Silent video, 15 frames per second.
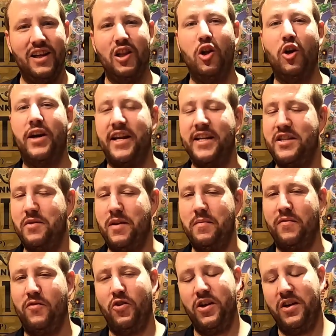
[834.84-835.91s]
Look into it
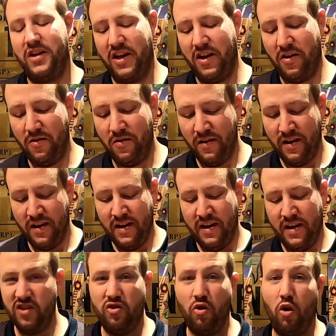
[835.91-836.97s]
before you do.
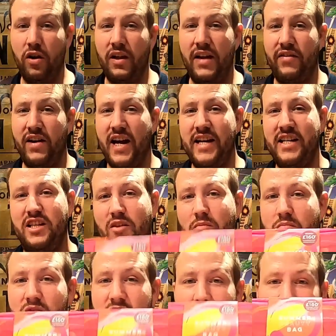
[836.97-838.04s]
So all 11
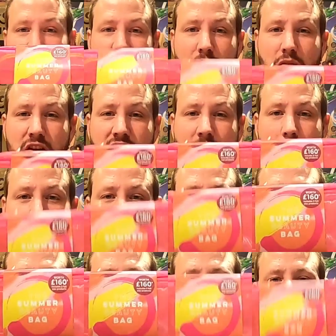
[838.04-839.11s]
items plus the
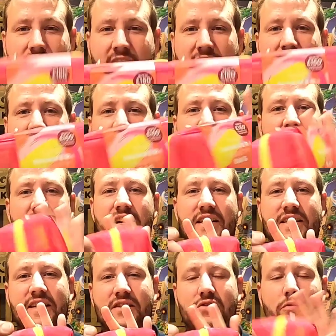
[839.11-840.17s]
bag here in
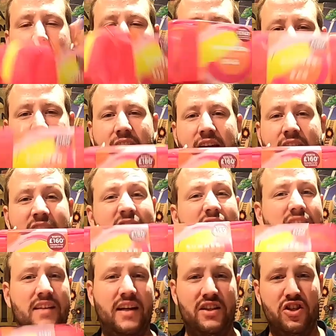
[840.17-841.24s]
this little thing.
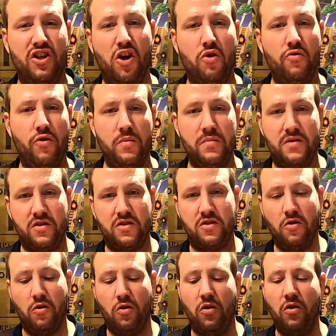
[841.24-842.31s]
Takes no room to
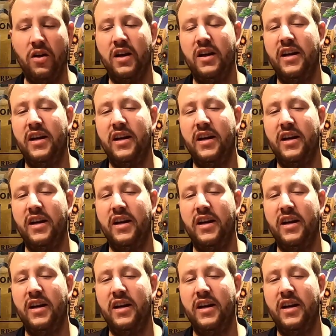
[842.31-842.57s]
store.